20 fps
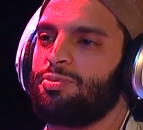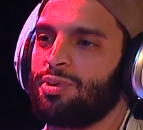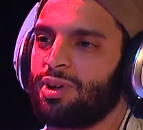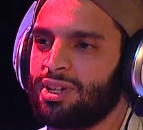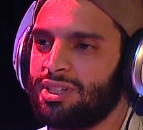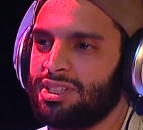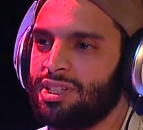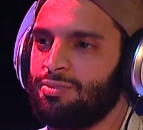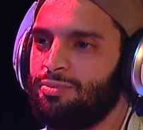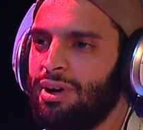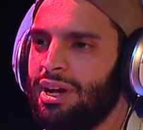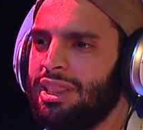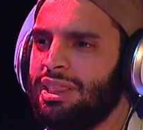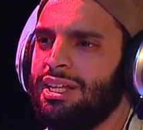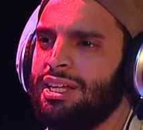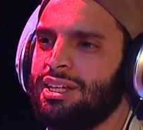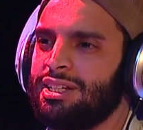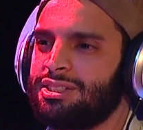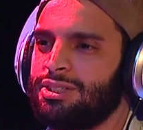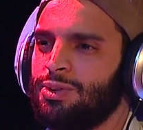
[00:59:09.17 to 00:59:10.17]
because it might
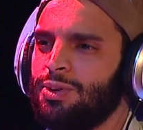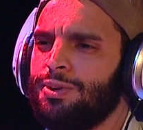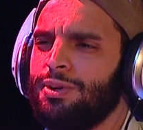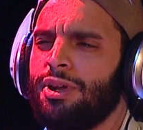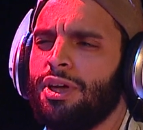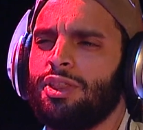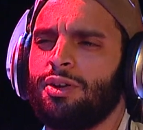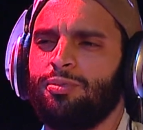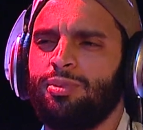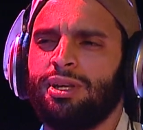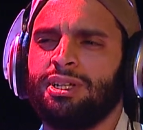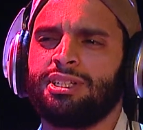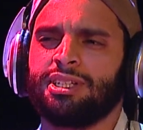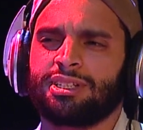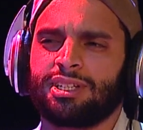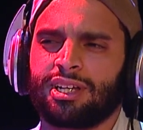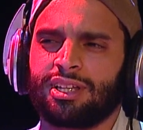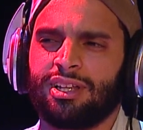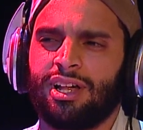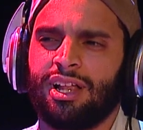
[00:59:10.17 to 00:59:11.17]
lead into another piece of
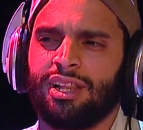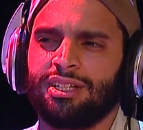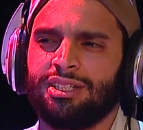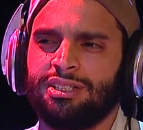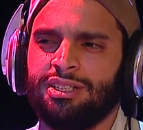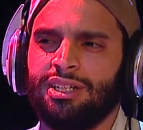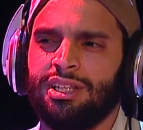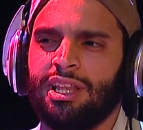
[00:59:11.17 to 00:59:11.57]
technology